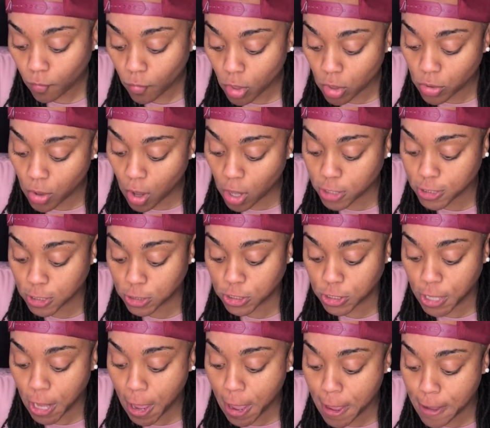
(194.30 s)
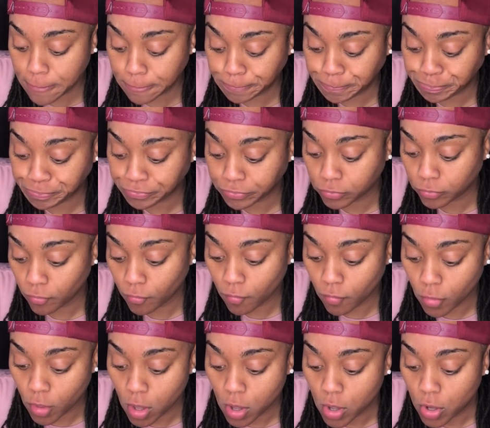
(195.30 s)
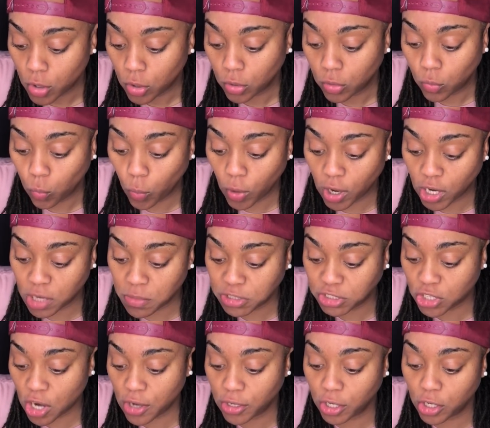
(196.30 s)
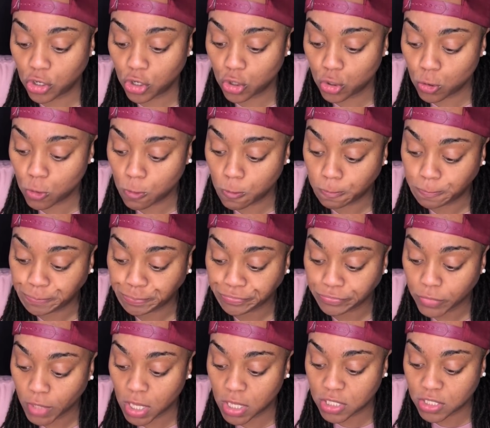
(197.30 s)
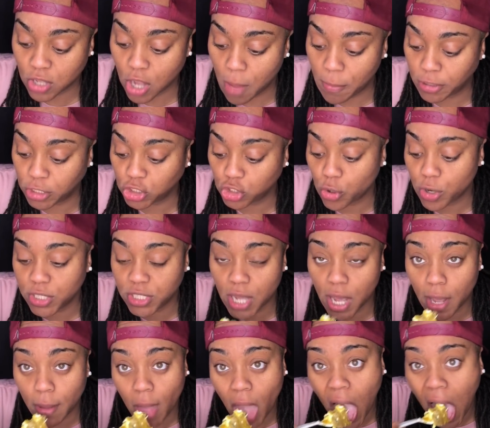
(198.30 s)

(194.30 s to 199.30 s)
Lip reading: Y'all, so today we're going to be starting a new installment of Storytime.